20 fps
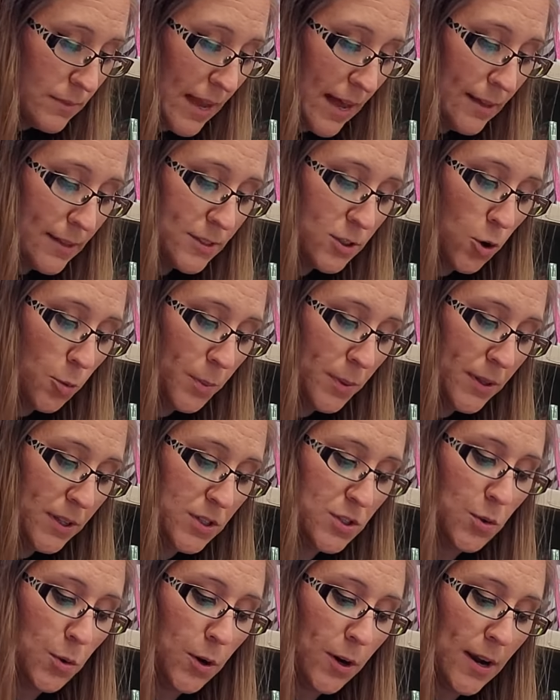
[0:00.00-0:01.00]
Alice opened the
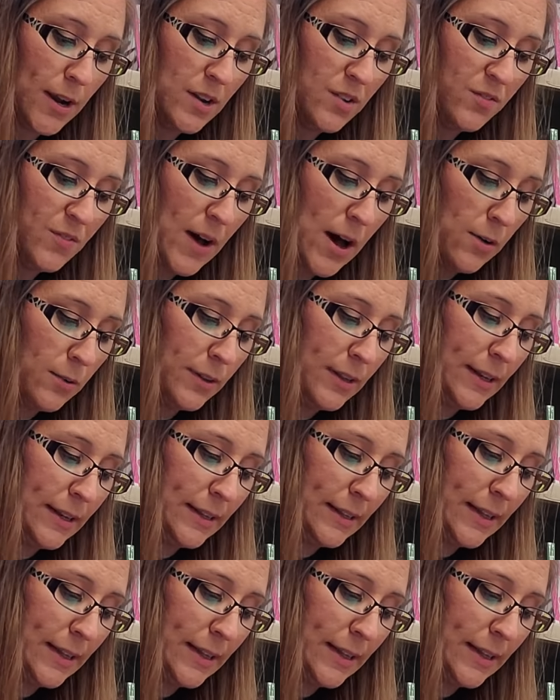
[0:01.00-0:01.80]
door and found that it